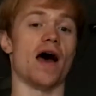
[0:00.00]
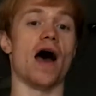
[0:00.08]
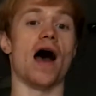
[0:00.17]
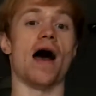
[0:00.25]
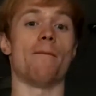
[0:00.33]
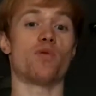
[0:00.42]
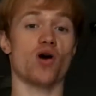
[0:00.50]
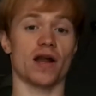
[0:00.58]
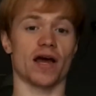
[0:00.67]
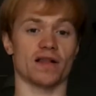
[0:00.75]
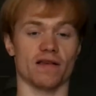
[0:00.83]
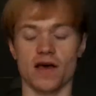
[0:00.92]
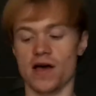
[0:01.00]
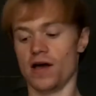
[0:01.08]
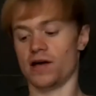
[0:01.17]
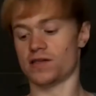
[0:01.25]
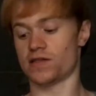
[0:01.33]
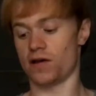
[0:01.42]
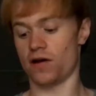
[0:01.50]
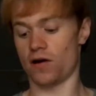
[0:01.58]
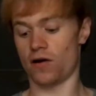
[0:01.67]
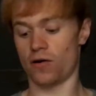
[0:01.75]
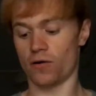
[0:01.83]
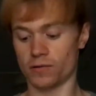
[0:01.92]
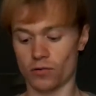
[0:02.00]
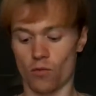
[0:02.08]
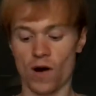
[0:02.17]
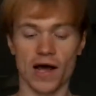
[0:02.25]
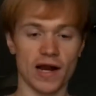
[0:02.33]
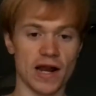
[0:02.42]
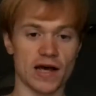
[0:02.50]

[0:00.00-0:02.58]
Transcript: product. So why